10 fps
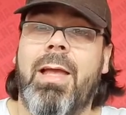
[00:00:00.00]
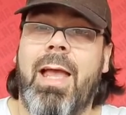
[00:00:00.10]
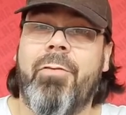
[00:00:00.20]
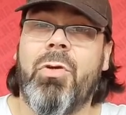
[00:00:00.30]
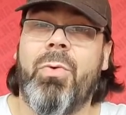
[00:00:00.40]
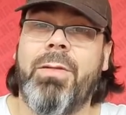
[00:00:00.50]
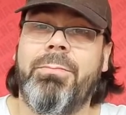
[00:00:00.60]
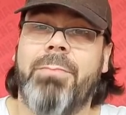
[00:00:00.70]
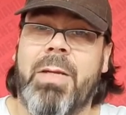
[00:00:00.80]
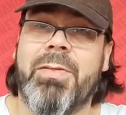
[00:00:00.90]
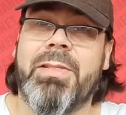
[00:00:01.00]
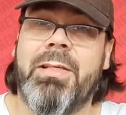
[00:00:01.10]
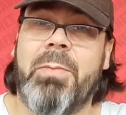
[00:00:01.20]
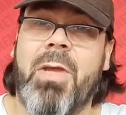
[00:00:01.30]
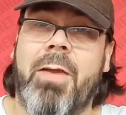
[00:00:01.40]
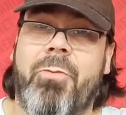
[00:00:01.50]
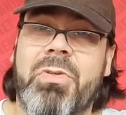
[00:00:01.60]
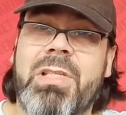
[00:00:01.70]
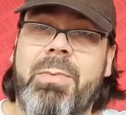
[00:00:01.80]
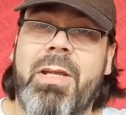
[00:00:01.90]
Have a good one. My name is Daniel Lemia for
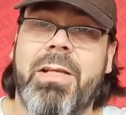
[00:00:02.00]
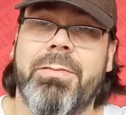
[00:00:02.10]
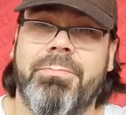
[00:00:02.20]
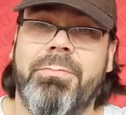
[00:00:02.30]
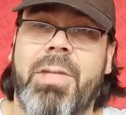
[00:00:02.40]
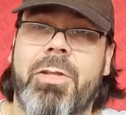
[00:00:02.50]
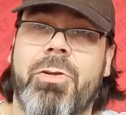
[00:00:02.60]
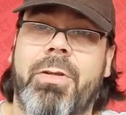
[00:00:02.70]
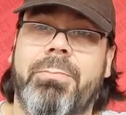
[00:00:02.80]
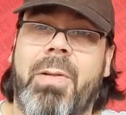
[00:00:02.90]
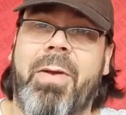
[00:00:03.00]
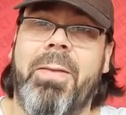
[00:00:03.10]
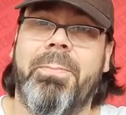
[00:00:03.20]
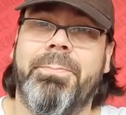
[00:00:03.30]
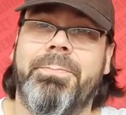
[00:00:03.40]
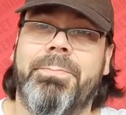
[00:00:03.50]
Cinemaniacs. Enjoy. Bye-bye.